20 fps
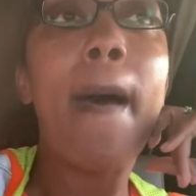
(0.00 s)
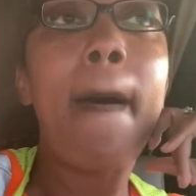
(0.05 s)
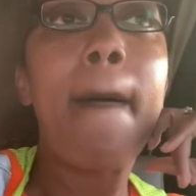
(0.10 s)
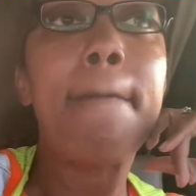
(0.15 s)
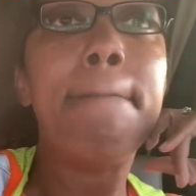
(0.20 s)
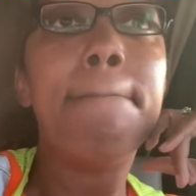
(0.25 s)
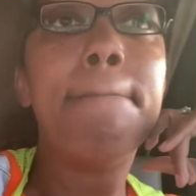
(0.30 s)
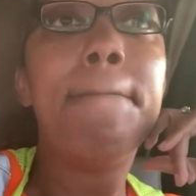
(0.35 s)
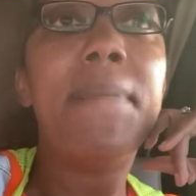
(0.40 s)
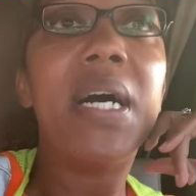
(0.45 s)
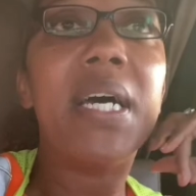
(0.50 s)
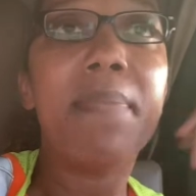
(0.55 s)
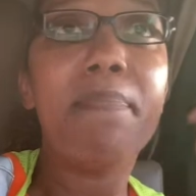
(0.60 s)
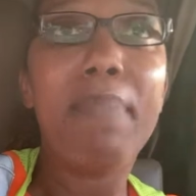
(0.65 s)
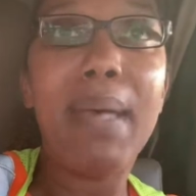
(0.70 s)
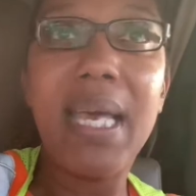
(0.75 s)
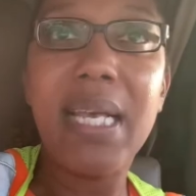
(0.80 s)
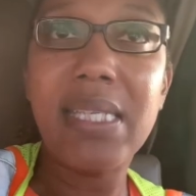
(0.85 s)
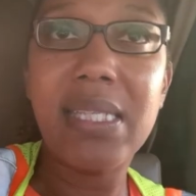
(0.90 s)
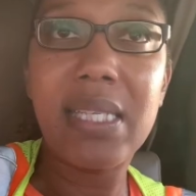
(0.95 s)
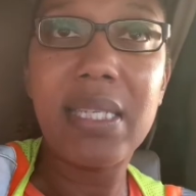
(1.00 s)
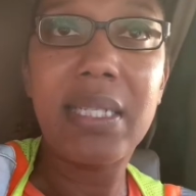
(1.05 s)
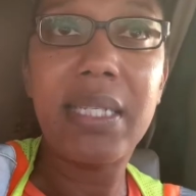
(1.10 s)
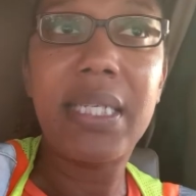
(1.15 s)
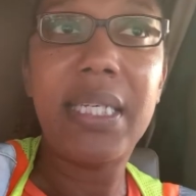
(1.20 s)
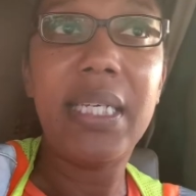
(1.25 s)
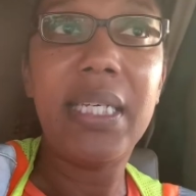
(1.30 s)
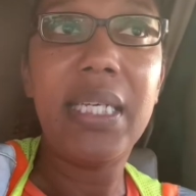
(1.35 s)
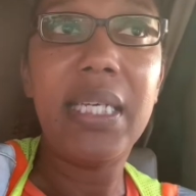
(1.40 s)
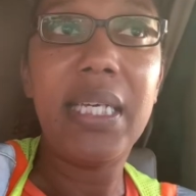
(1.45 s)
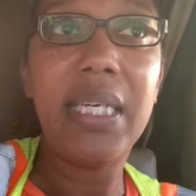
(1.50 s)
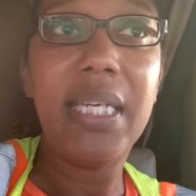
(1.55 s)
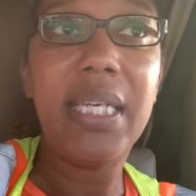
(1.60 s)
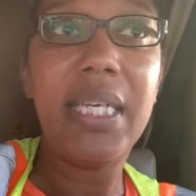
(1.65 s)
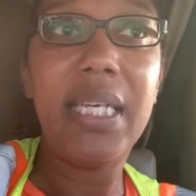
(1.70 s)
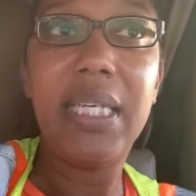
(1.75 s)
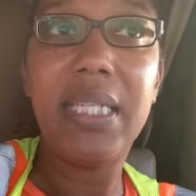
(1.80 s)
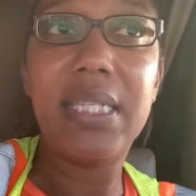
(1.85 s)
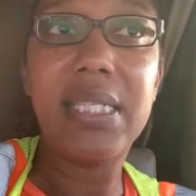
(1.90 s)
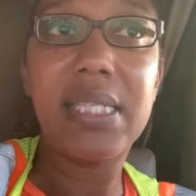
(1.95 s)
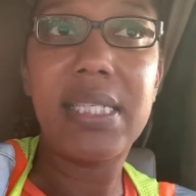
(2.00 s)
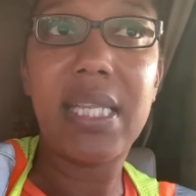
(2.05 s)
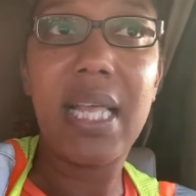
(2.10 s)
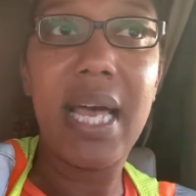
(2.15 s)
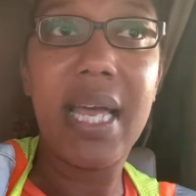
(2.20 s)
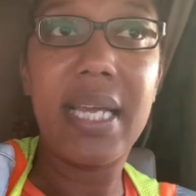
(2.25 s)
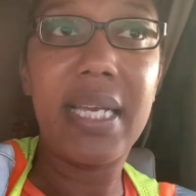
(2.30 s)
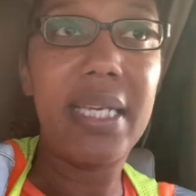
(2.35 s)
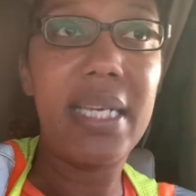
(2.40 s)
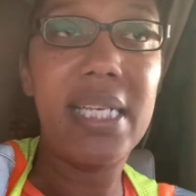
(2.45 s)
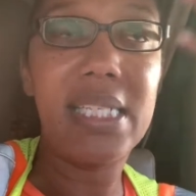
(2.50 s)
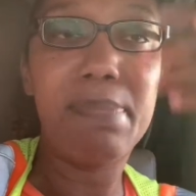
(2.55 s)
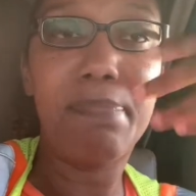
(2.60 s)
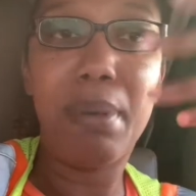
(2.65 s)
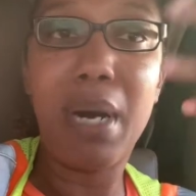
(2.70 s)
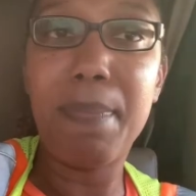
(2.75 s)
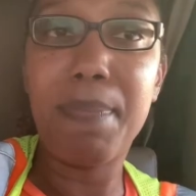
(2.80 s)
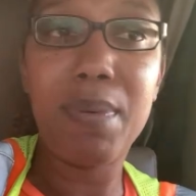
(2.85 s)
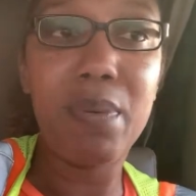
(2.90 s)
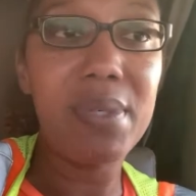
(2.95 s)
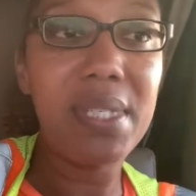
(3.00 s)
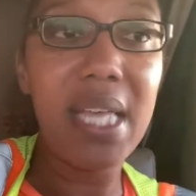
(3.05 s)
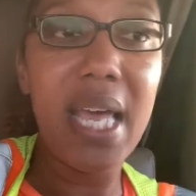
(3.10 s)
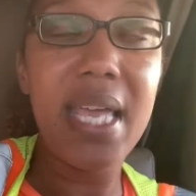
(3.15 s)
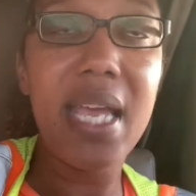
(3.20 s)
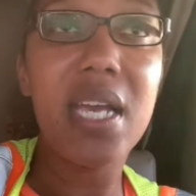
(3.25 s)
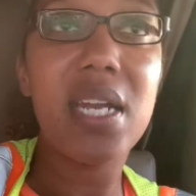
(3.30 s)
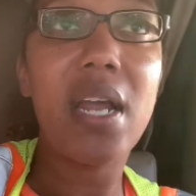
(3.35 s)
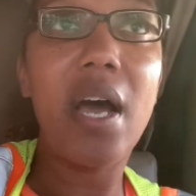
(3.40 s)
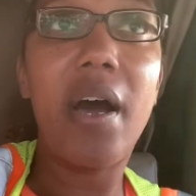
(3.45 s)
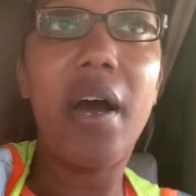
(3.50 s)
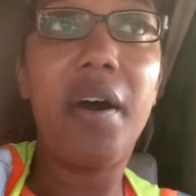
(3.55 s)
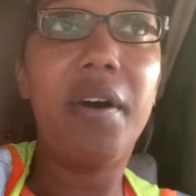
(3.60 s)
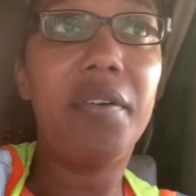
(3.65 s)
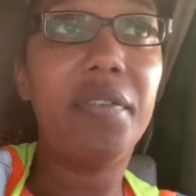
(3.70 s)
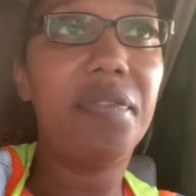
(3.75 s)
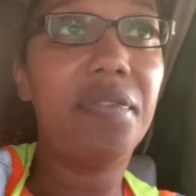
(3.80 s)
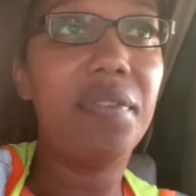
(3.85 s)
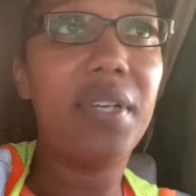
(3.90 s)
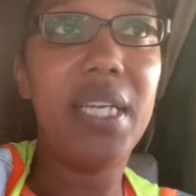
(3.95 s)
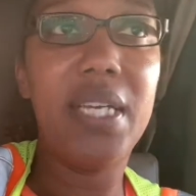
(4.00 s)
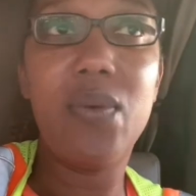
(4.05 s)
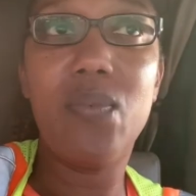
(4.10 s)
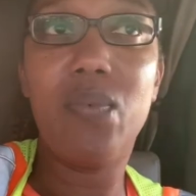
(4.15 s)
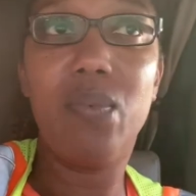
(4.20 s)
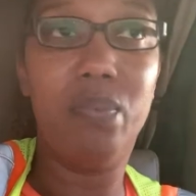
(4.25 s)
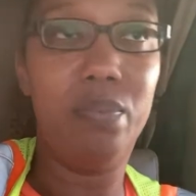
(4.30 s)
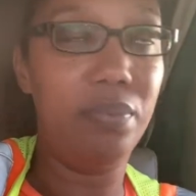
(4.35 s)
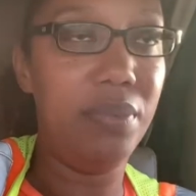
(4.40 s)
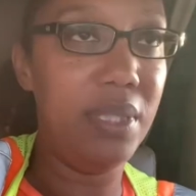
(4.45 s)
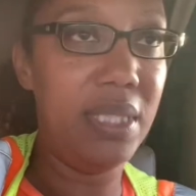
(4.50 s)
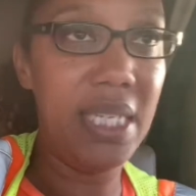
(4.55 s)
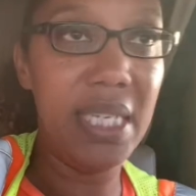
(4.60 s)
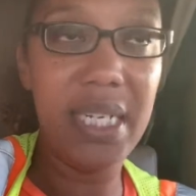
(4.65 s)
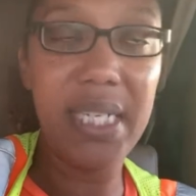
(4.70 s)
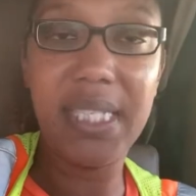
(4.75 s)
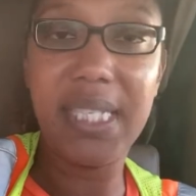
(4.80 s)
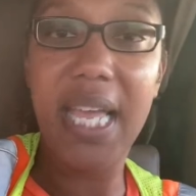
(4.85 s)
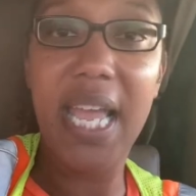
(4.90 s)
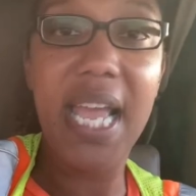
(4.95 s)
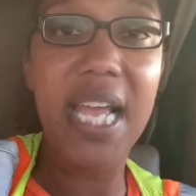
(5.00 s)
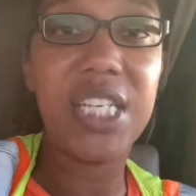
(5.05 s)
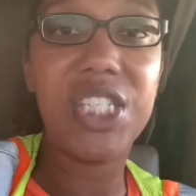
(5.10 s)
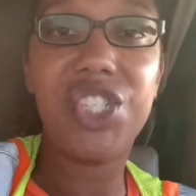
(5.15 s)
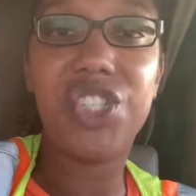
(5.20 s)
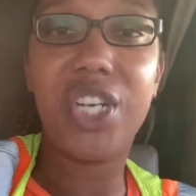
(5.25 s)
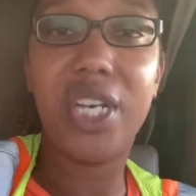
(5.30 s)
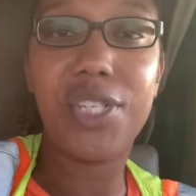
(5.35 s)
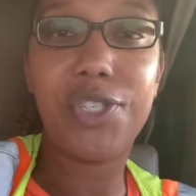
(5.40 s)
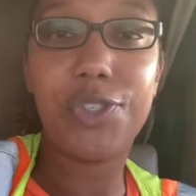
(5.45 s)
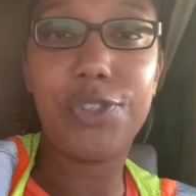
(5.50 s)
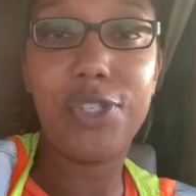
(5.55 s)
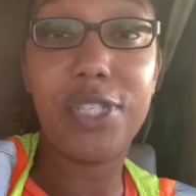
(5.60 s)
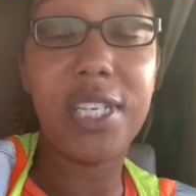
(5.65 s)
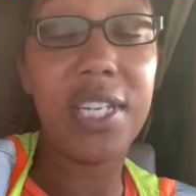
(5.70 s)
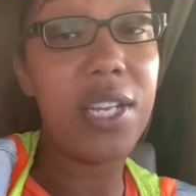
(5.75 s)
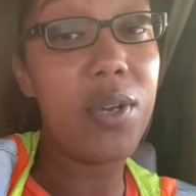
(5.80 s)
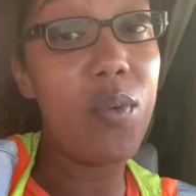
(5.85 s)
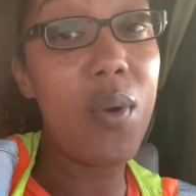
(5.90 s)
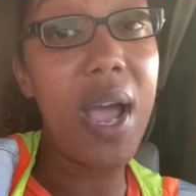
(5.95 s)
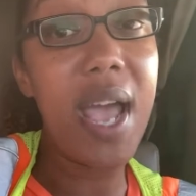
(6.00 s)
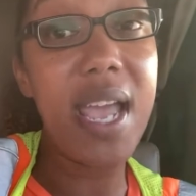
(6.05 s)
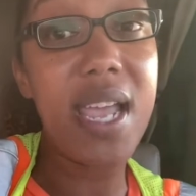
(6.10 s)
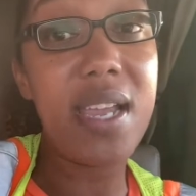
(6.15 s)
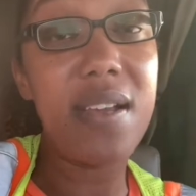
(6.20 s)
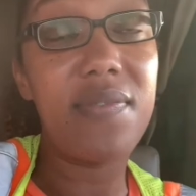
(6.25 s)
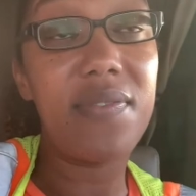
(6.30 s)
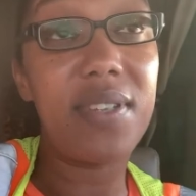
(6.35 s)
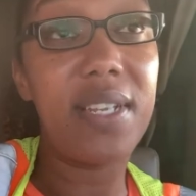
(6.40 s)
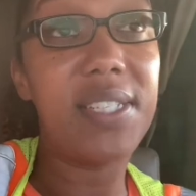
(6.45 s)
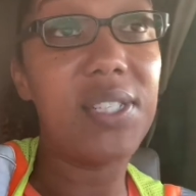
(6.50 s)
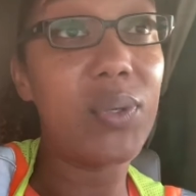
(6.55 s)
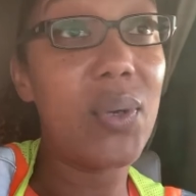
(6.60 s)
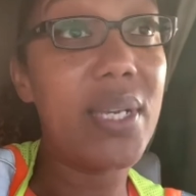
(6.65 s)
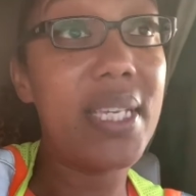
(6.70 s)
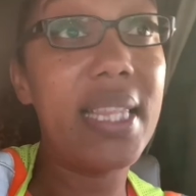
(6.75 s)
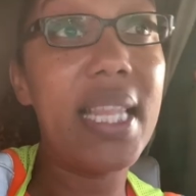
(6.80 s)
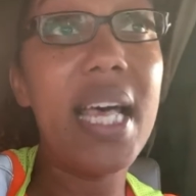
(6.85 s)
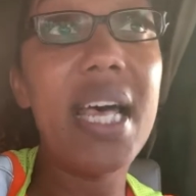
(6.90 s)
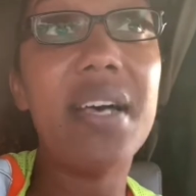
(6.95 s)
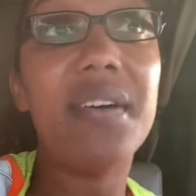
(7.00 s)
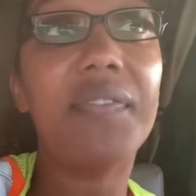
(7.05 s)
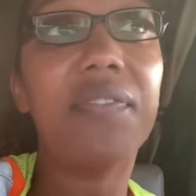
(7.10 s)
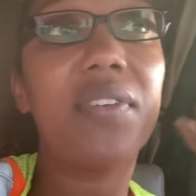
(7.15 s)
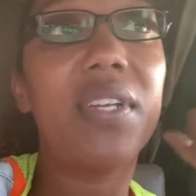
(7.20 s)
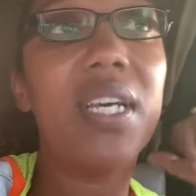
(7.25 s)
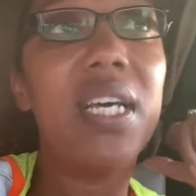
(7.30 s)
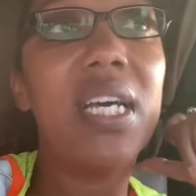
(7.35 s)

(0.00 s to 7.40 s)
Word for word: but basically he just like his bumper was hanging off he did his hand gestures and he waved so he left